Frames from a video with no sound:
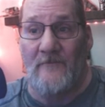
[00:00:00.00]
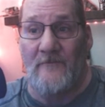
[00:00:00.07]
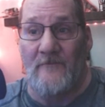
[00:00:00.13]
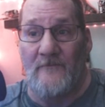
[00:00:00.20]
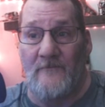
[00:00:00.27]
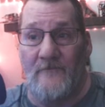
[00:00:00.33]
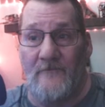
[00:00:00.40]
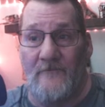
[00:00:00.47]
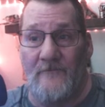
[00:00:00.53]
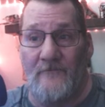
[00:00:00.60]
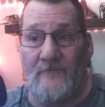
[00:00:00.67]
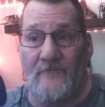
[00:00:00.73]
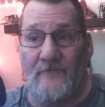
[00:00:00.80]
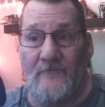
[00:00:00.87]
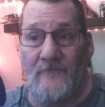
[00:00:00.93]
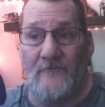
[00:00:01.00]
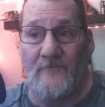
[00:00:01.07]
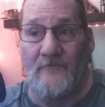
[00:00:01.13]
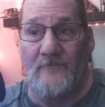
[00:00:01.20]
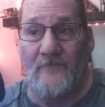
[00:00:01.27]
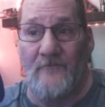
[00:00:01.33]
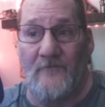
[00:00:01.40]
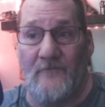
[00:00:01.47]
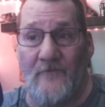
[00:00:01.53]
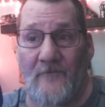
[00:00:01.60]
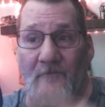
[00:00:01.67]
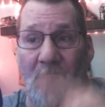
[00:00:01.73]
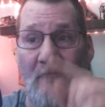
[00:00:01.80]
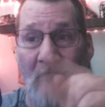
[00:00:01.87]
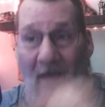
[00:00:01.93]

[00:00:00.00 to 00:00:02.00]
That's right. Same side.